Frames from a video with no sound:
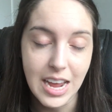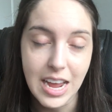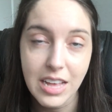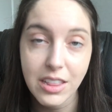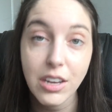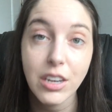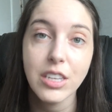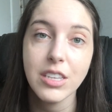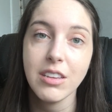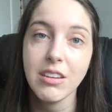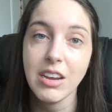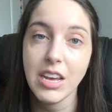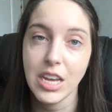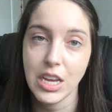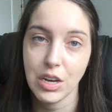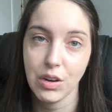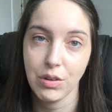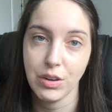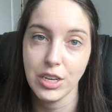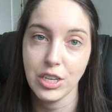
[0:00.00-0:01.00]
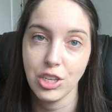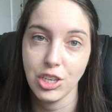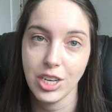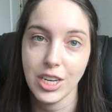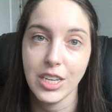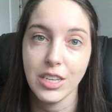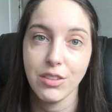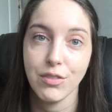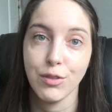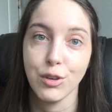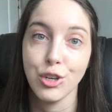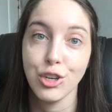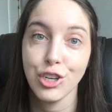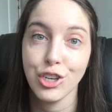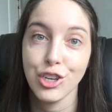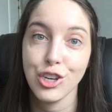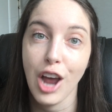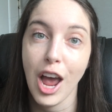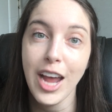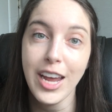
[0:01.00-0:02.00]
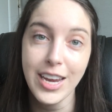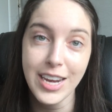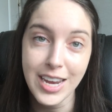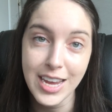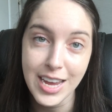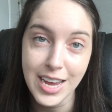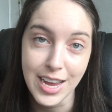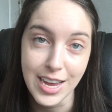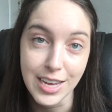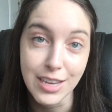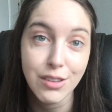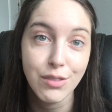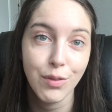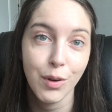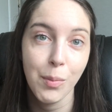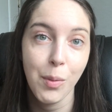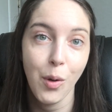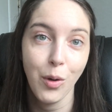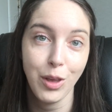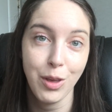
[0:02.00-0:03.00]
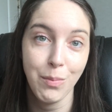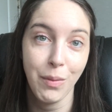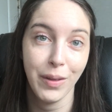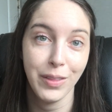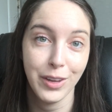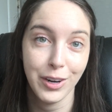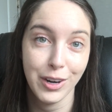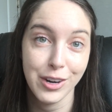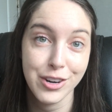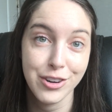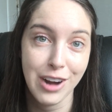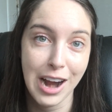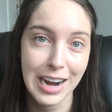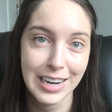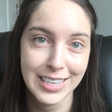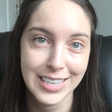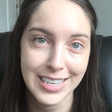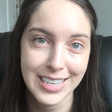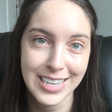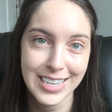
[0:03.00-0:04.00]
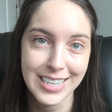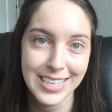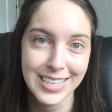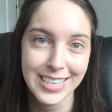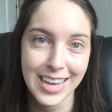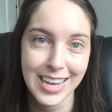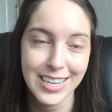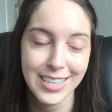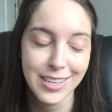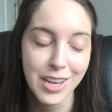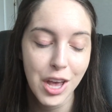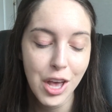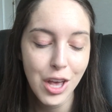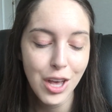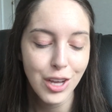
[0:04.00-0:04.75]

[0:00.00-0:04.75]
and there's an increased chance for shinies for Pokemon that are attracted to incense.